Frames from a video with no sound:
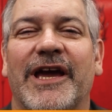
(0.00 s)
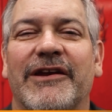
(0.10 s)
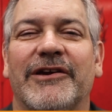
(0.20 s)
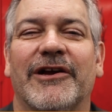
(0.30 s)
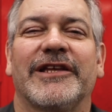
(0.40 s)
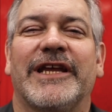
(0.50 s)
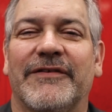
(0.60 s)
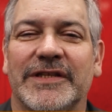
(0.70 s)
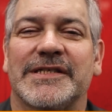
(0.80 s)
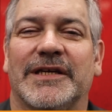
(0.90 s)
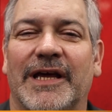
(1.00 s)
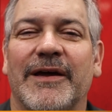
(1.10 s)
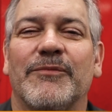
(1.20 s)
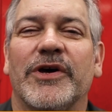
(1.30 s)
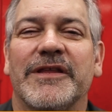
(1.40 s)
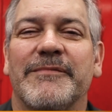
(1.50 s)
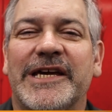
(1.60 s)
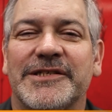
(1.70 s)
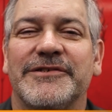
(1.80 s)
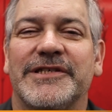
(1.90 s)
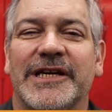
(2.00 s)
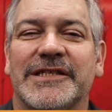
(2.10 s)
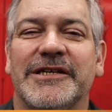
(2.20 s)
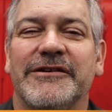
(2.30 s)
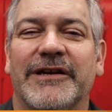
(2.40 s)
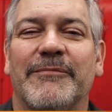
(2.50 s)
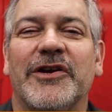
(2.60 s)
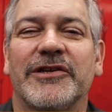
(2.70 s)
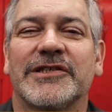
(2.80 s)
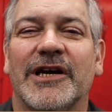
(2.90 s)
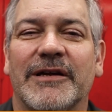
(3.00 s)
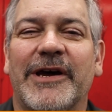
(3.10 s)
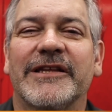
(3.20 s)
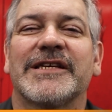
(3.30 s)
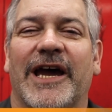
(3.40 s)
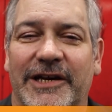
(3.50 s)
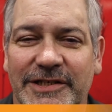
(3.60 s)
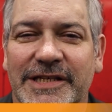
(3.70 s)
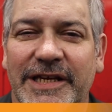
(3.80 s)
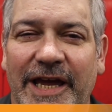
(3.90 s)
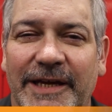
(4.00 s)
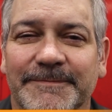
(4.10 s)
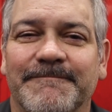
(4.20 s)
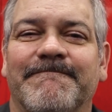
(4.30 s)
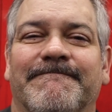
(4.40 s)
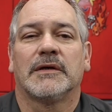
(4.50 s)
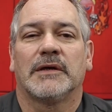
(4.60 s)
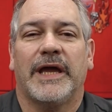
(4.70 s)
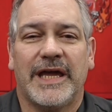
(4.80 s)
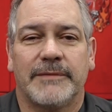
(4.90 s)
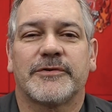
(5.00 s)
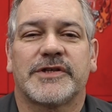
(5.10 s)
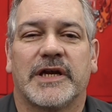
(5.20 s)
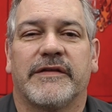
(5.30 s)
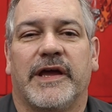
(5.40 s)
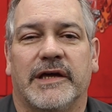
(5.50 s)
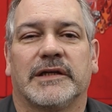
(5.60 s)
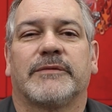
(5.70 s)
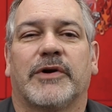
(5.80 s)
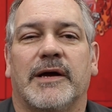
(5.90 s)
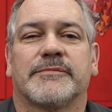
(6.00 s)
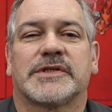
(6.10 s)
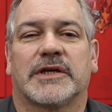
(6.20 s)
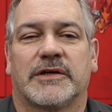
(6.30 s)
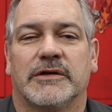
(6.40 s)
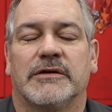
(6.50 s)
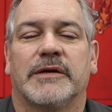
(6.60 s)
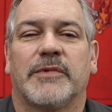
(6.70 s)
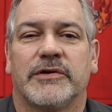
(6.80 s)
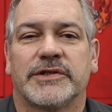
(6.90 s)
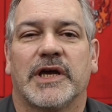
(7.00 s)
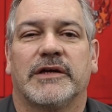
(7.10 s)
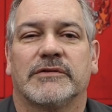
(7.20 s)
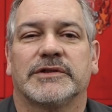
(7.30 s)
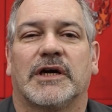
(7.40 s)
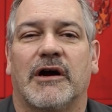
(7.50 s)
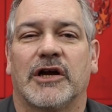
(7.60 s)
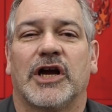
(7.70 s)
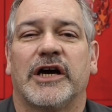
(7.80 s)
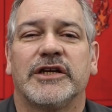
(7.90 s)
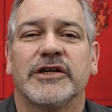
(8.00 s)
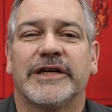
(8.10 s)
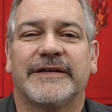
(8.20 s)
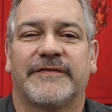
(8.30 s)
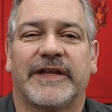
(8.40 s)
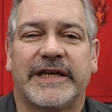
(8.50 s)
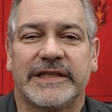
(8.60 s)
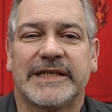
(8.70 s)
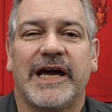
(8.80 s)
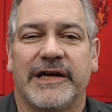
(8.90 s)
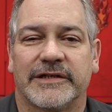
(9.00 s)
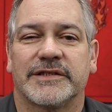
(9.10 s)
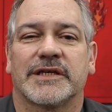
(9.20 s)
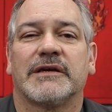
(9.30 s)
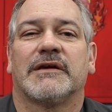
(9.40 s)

County Harley-Davidson. I am one of the master techs here, and I'm here to talk about tires today. 80% of the handling problems that occur on motorcycles are underinflated tires.